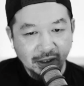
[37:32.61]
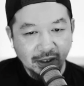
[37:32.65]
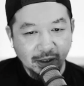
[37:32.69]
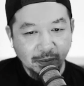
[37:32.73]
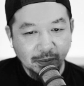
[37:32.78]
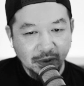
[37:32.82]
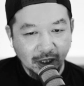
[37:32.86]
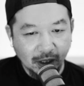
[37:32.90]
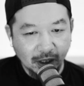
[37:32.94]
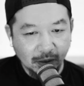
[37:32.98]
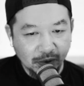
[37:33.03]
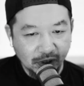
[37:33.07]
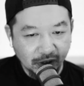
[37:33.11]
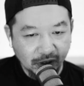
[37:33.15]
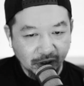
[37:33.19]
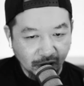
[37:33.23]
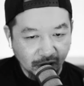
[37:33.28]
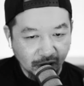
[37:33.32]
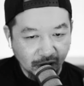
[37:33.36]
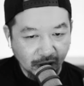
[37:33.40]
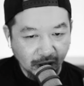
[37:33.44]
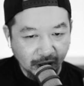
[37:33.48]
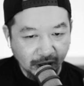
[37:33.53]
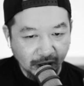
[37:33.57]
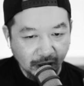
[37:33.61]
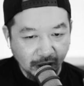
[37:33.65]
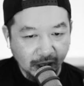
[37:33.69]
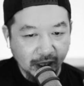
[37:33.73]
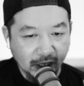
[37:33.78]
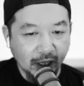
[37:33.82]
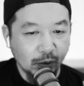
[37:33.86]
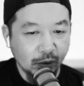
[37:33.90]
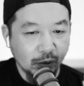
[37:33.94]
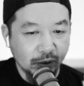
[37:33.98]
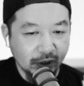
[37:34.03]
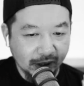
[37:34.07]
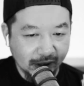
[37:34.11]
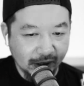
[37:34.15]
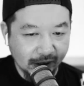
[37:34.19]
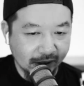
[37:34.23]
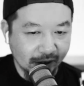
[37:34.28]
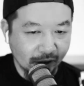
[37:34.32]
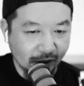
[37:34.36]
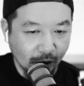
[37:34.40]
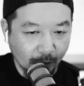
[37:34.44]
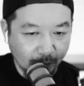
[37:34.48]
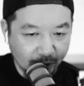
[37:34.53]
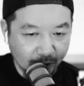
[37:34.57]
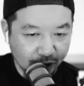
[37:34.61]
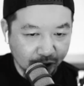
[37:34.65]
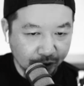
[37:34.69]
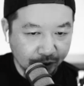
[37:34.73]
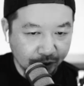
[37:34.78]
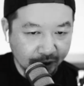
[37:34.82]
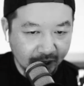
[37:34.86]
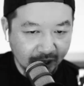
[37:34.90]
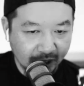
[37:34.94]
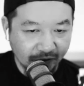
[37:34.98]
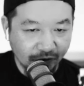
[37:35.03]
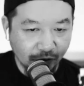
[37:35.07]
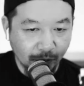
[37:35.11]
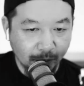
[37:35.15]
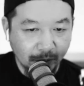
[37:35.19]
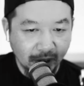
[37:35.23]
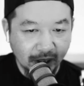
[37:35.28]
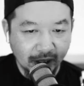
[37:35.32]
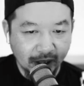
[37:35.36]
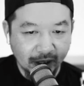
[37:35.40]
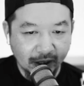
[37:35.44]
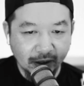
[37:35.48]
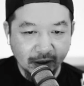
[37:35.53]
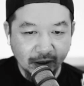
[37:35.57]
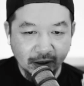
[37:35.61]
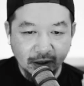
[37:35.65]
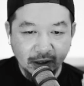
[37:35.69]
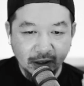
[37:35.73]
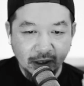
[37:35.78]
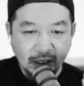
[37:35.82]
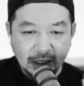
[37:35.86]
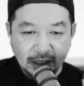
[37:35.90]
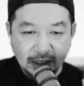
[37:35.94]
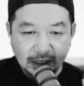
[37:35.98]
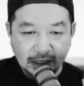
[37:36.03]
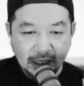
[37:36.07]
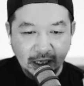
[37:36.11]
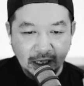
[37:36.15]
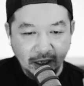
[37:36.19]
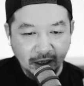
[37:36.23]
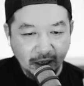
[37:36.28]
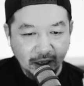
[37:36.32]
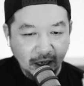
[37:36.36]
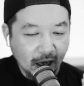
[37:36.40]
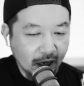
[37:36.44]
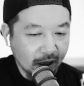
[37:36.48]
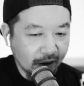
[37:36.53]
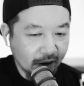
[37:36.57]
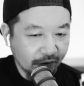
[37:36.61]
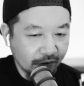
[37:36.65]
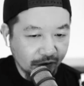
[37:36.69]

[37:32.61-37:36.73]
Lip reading: Sometimes you got to go, okay, well, this is an opportunity for me to get out in